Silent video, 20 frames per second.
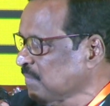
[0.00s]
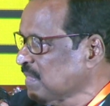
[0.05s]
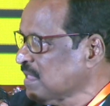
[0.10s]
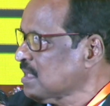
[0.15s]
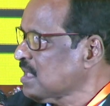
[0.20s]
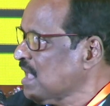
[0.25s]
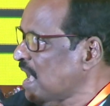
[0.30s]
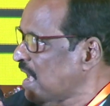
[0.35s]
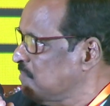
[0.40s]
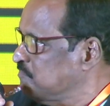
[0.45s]

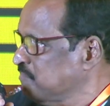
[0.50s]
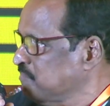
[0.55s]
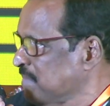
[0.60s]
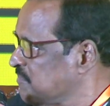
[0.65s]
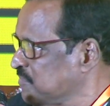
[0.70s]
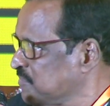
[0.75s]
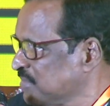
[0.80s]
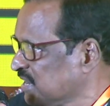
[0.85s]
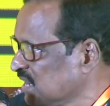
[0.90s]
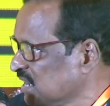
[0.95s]
and
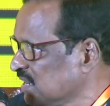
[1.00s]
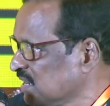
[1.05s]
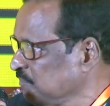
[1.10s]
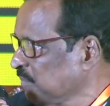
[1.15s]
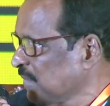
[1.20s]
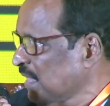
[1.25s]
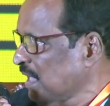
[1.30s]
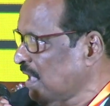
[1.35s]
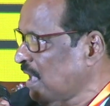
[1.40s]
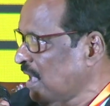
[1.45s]
memory,
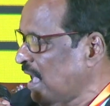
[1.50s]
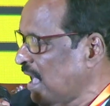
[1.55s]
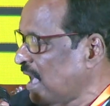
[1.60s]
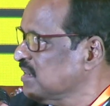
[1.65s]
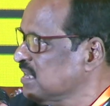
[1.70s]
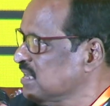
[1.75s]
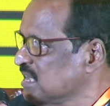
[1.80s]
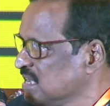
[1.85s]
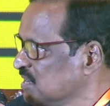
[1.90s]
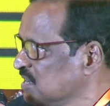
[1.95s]
and he
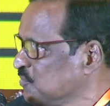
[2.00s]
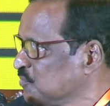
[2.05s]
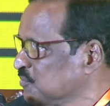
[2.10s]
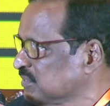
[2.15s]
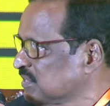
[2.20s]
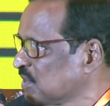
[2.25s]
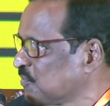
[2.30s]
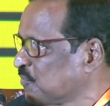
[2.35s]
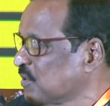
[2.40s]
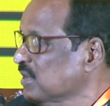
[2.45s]
used the
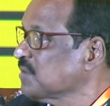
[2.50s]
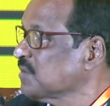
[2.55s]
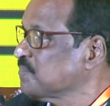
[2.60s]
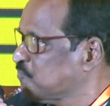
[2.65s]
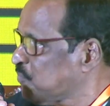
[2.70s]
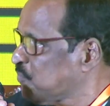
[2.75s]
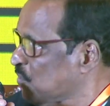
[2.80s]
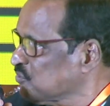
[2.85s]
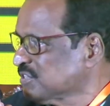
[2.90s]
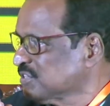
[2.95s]
word
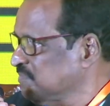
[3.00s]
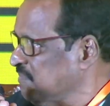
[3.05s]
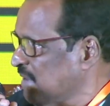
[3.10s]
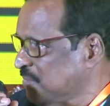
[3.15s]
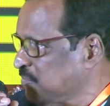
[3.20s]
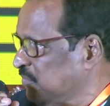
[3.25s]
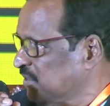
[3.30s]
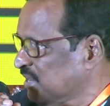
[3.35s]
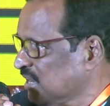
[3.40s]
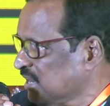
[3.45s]

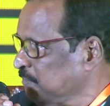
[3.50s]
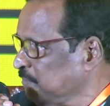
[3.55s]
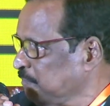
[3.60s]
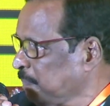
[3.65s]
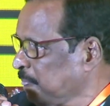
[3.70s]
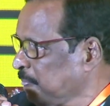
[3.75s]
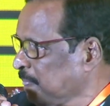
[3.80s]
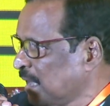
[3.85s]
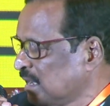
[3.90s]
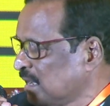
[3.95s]
post-memory.
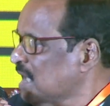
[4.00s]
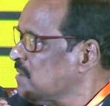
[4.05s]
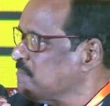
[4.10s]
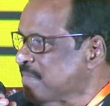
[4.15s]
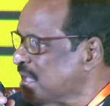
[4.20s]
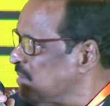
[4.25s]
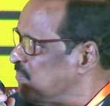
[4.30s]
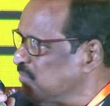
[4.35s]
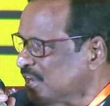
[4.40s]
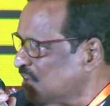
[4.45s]
Now,
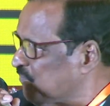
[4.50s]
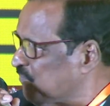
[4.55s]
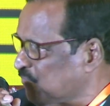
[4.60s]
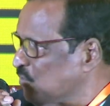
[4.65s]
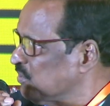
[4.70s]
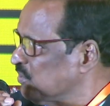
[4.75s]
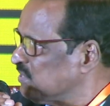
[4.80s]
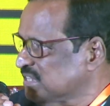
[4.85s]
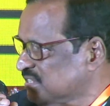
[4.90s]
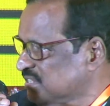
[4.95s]
memory, of
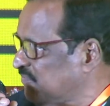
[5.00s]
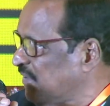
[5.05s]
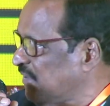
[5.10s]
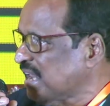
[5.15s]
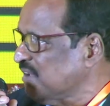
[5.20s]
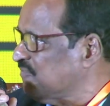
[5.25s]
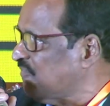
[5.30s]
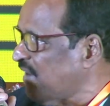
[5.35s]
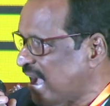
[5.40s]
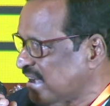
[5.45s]
course, is very
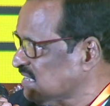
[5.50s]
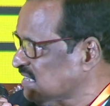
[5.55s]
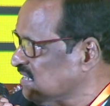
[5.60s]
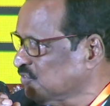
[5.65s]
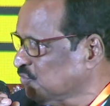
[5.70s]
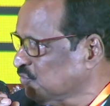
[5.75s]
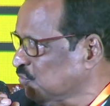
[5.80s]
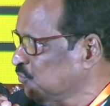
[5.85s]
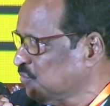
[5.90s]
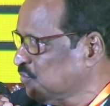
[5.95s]
vital
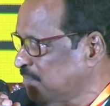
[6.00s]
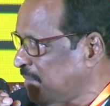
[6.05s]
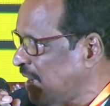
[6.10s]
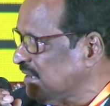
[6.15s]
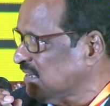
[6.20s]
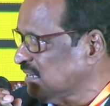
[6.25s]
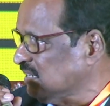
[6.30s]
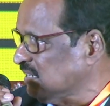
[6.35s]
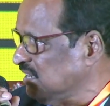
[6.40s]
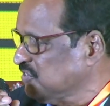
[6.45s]
to
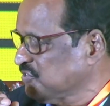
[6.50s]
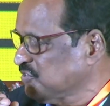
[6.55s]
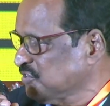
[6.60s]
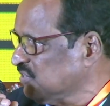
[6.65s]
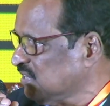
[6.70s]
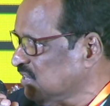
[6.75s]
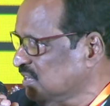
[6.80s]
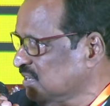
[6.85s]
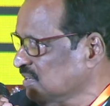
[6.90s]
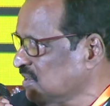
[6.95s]
romantic
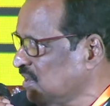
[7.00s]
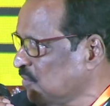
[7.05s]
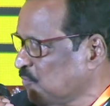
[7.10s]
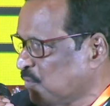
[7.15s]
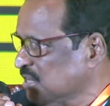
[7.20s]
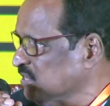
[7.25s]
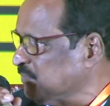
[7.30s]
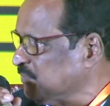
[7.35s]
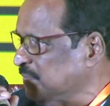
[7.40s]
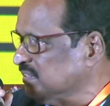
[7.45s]
literature,
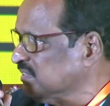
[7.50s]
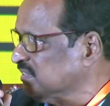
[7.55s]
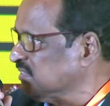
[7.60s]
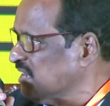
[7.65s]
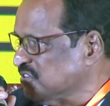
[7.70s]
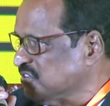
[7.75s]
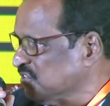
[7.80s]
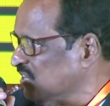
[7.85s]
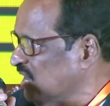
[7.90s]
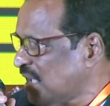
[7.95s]
Wordsworth,
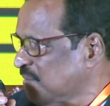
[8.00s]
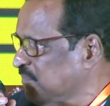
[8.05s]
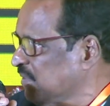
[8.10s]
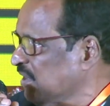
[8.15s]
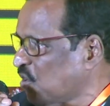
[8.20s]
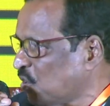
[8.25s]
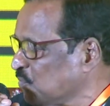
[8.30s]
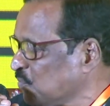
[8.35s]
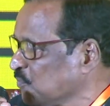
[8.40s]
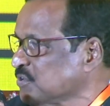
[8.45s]
Tinton Abbey
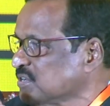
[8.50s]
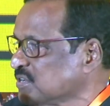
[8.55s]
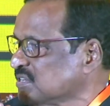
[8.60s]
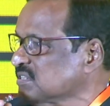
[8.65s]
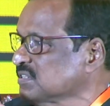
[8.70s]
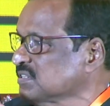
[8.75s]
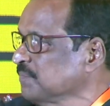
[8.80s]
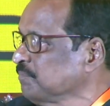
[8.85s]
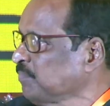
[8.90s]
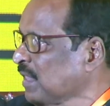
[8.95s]
onwards.
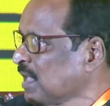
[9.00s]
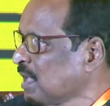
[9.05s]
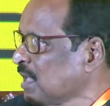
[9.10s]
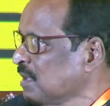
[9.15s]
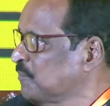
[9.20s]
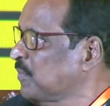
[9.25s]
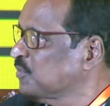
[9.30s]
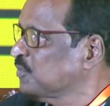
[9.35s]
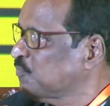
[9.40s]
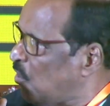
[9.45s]

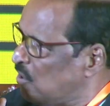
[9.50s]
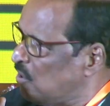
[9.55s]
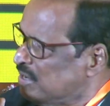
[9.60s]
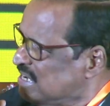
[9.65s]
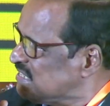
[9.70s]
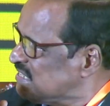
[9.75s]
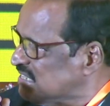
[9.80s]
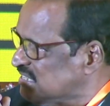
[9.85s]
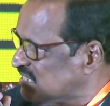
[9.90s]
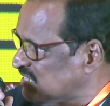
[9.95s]
But what does
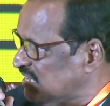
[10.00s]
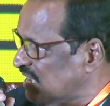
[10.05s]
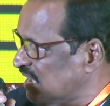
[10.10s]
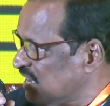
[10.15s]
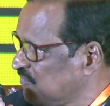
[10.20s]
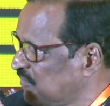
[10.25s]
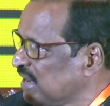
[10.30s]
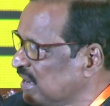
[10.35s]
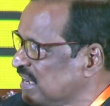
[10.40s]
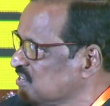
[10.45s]
he say
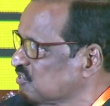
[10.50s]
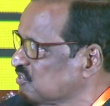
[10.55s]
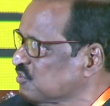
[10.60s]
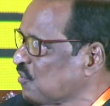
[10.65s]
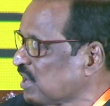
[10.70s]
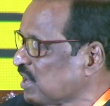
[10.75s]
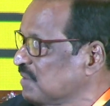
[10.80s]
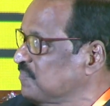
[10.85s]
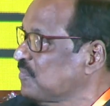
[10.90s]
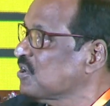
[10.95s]
when he's talking
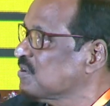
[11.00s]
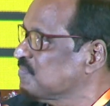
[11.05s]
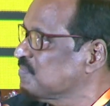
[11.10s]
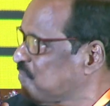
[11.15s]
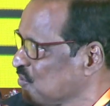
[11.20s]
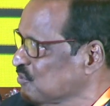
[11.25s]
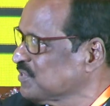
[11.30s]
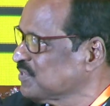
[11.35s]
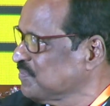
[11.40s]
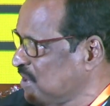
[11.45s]
about
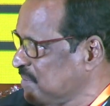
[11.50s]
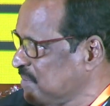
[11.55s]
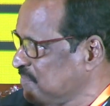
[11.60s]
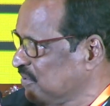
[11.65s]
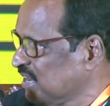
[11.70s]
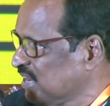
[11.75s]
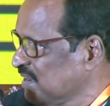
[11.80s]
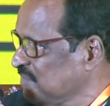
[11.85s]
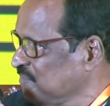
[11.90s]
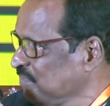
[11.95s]
post-memory?
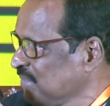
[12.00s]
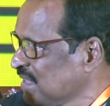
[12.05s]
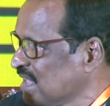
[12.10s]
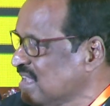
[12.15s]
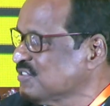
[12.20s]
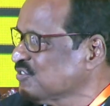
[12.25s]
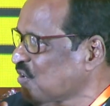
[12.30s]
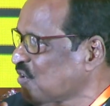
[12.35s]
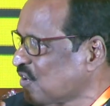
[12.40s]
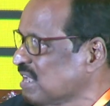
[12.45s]
He's
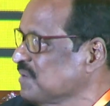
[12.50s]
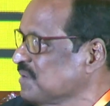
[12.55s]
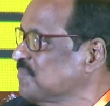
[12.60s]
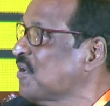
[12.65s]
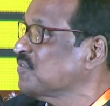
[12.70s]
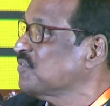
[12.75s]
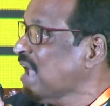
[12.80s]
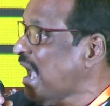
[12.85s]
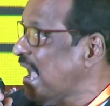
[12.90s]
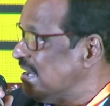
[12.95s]
talking about
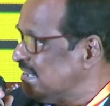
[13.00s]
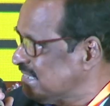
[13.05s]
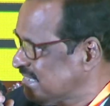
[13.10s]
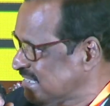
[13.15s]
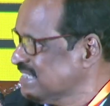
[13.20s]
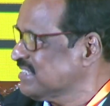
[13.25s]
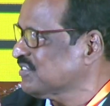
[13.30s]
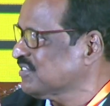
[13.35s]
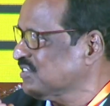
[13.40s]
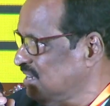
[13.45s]

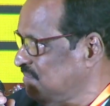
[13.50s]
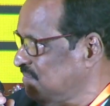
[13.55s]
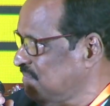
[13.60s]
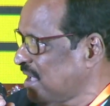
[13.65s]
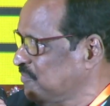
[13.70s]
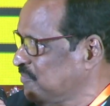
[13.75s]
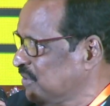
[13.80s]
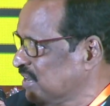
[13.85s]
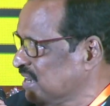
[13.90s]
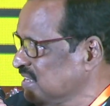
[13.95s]
ancestral
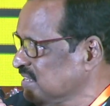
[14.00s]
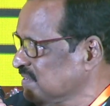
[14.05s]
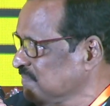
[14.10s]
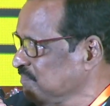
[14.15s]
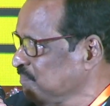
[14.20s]
memories,